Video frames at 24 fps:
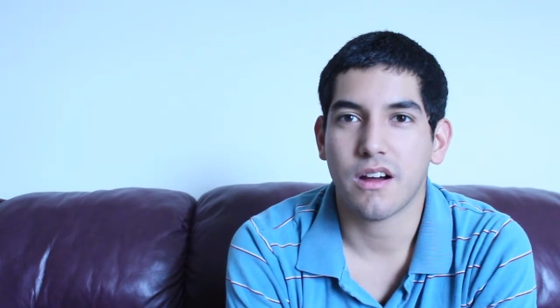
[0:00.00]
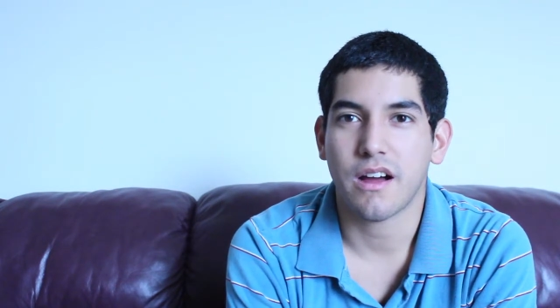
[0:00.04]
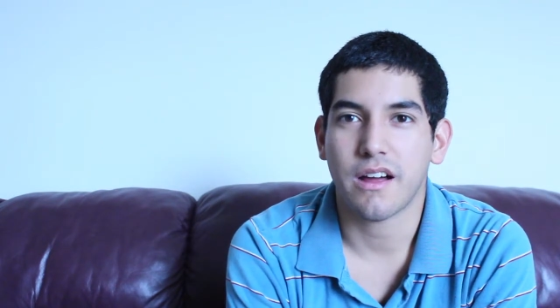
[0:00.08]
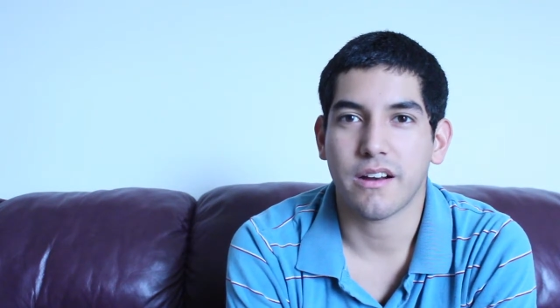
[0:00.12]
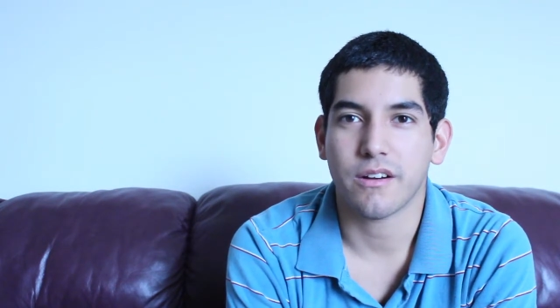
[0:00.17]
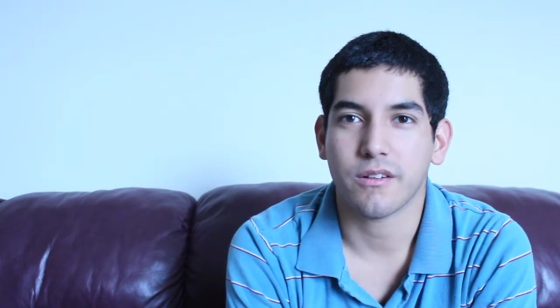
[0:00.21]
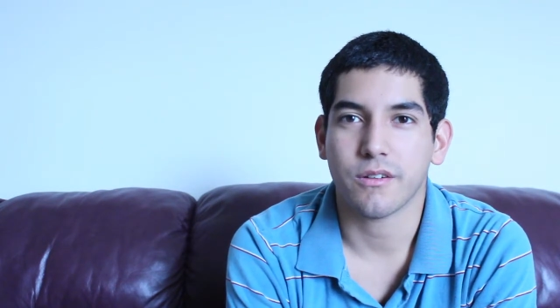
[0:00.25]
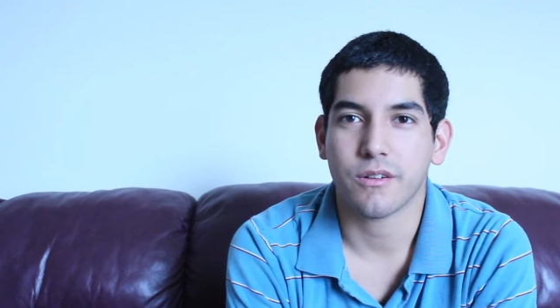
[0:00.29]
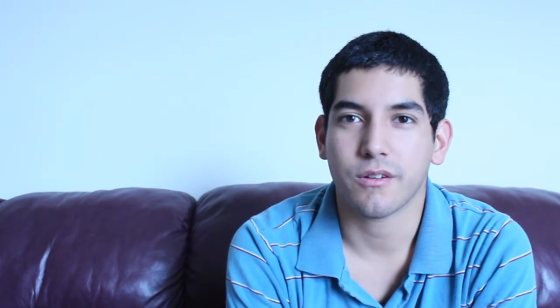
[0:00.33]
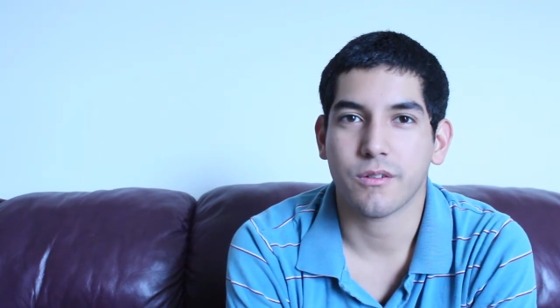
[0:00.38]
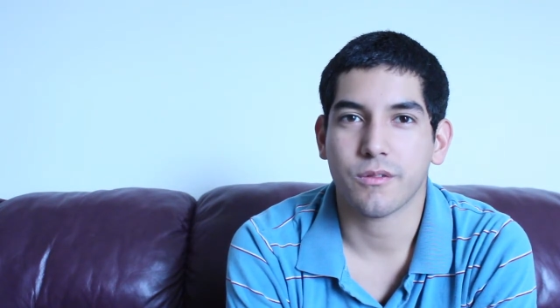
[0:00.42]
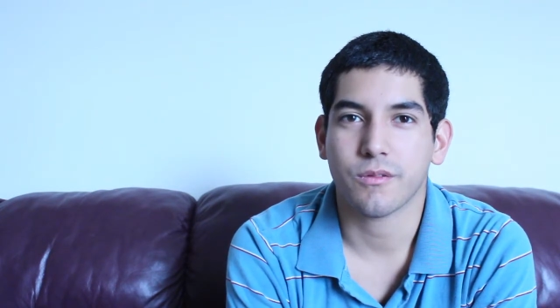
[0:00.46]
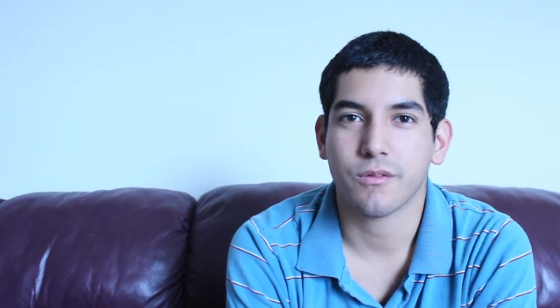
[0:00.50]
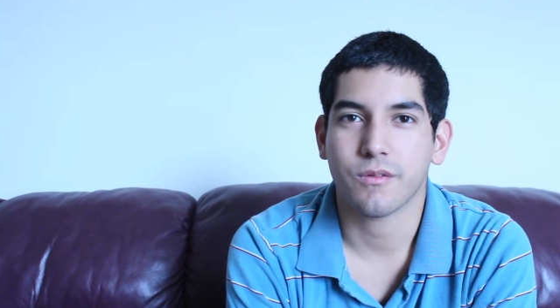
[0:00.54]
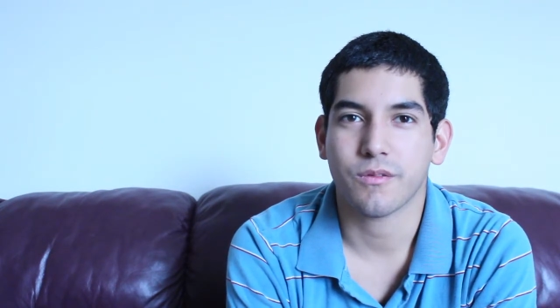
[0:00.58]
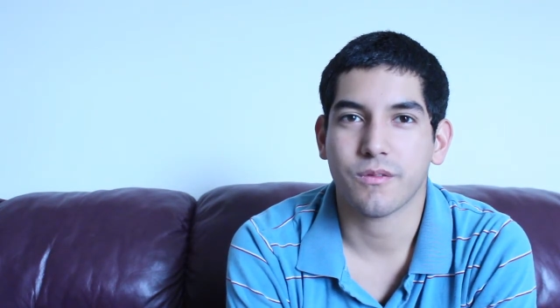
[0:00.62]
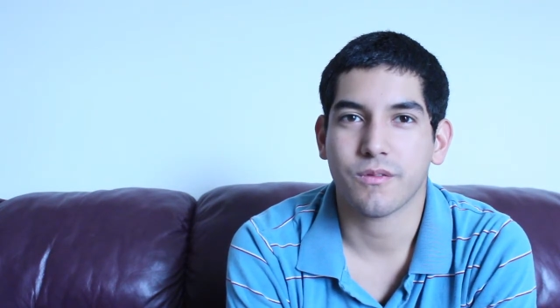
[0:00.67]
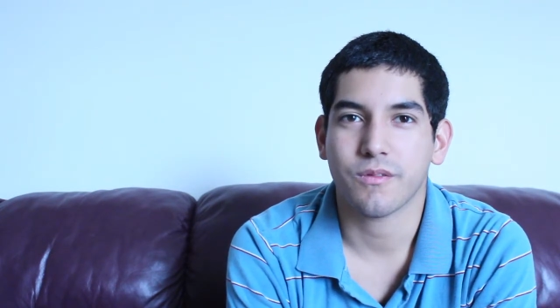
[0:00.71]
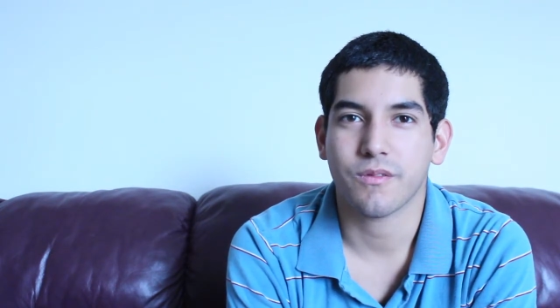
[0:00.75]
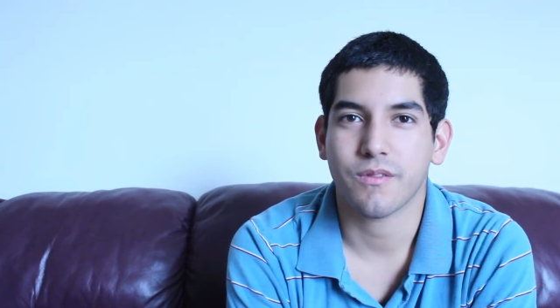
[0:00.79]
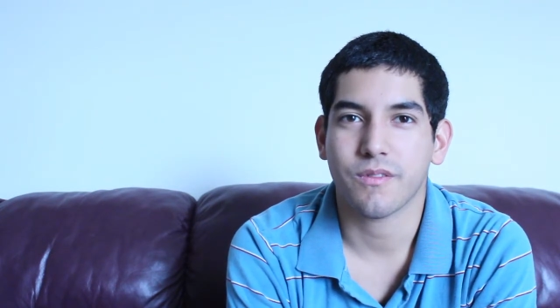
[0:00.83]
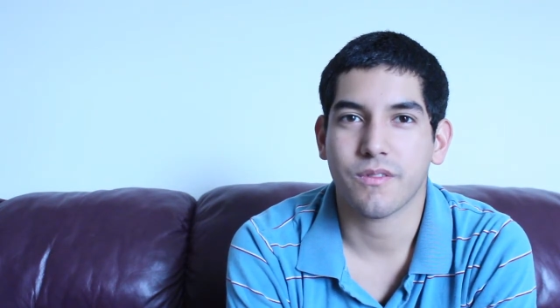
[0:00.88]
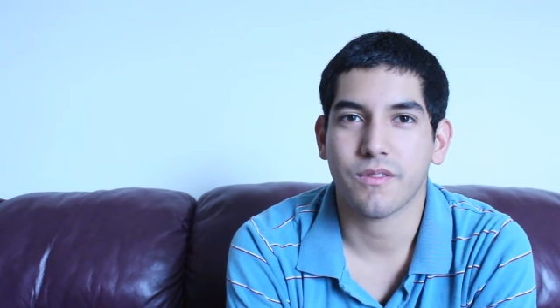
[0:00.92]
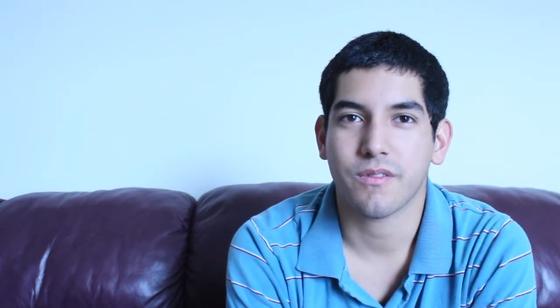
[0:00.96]
I don't know.
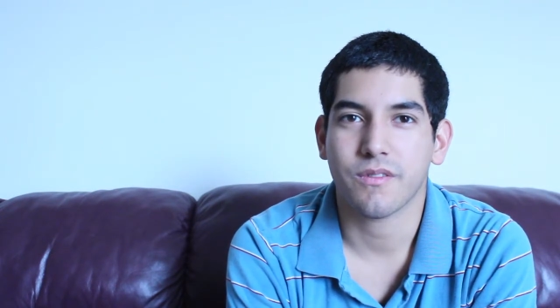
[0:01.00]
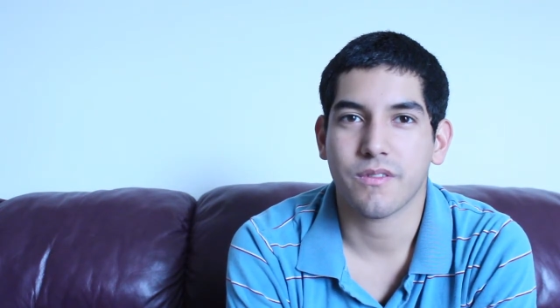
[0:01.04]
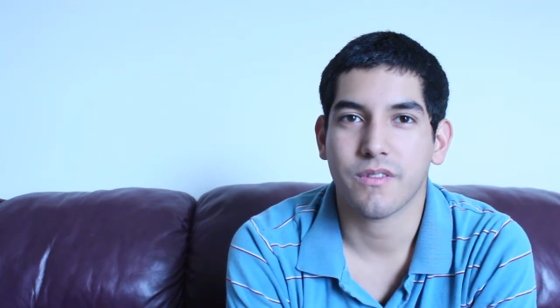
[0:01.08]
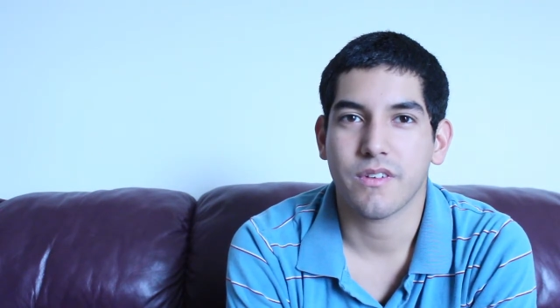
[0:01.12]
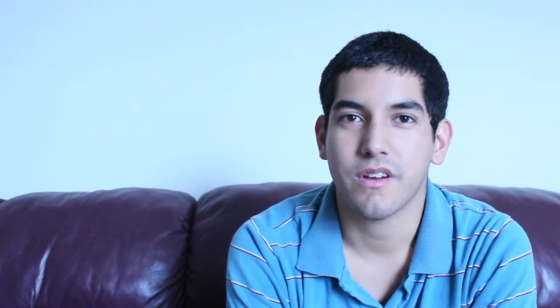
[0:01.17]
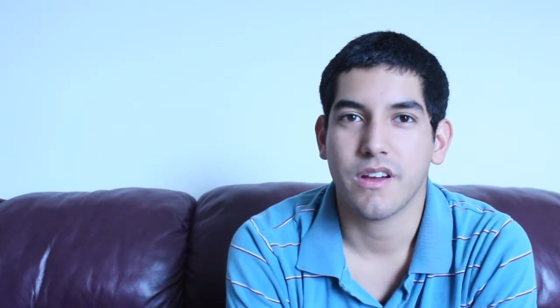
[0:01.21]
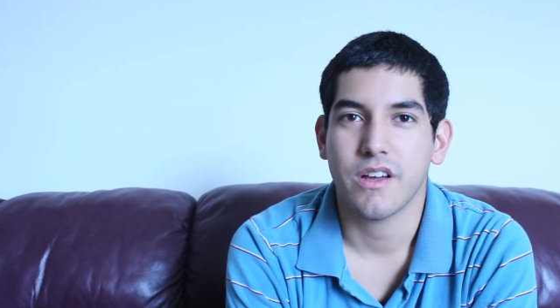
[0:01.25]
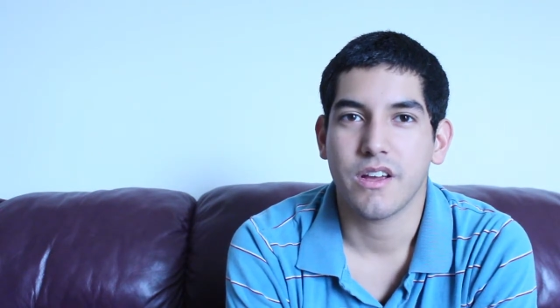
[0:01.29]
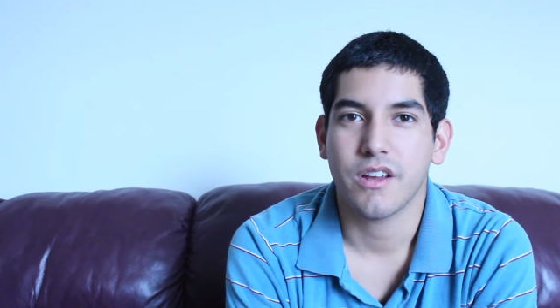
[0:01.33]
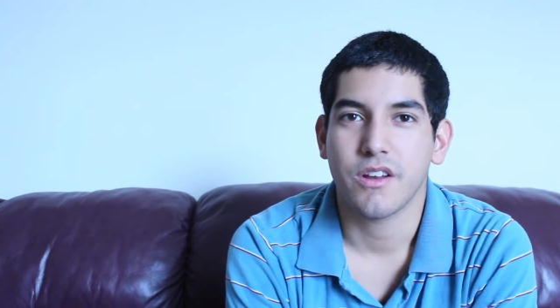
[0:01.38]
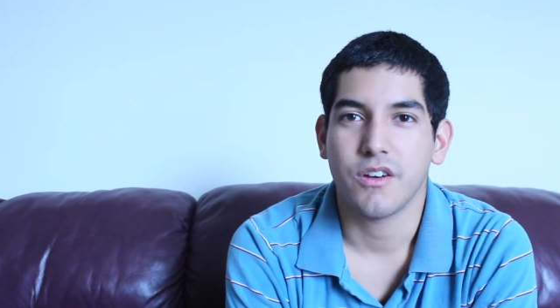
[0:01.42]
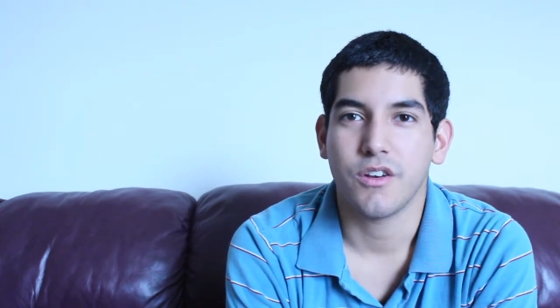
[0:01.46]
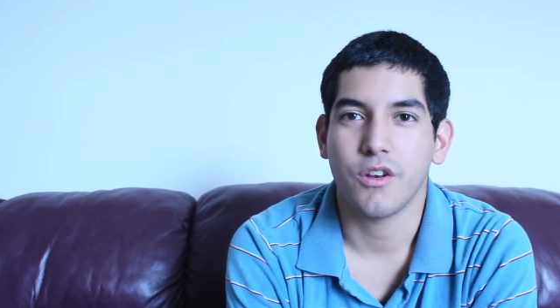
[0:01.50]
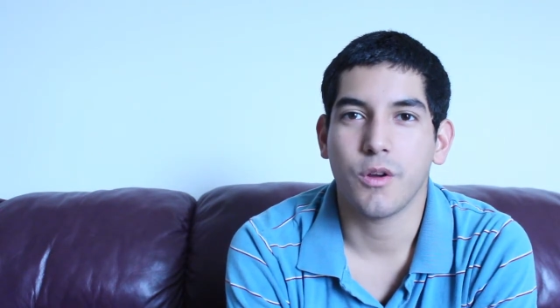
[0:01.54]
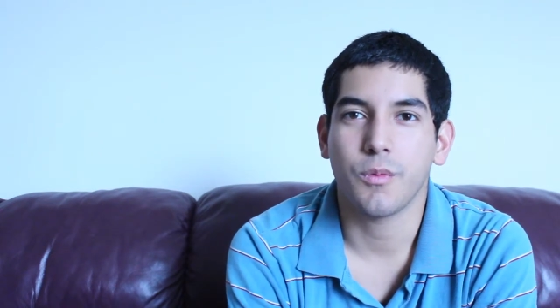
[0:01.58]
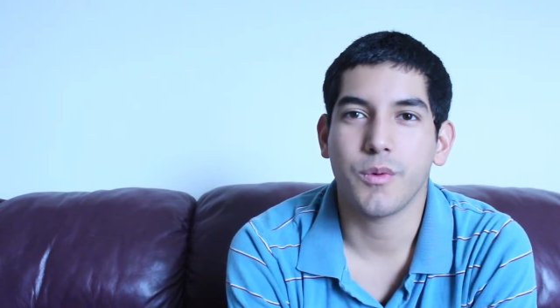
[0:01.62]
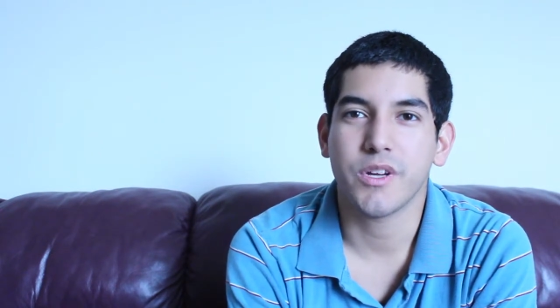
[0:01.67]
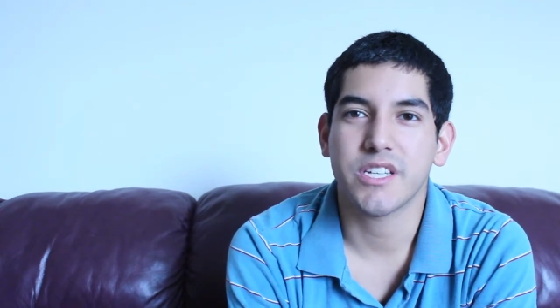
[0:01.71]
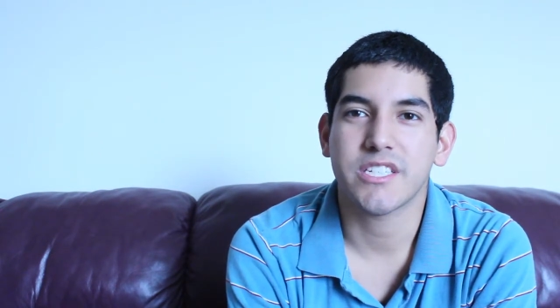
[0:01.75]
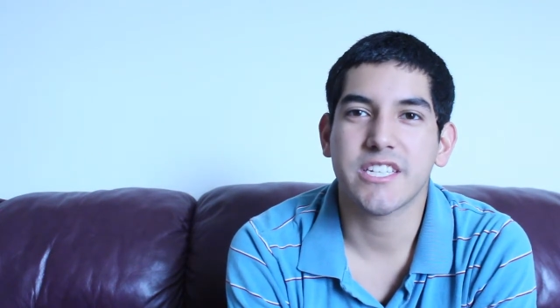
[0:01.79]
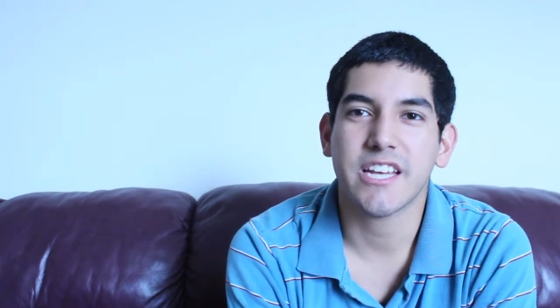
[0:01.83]
Nobody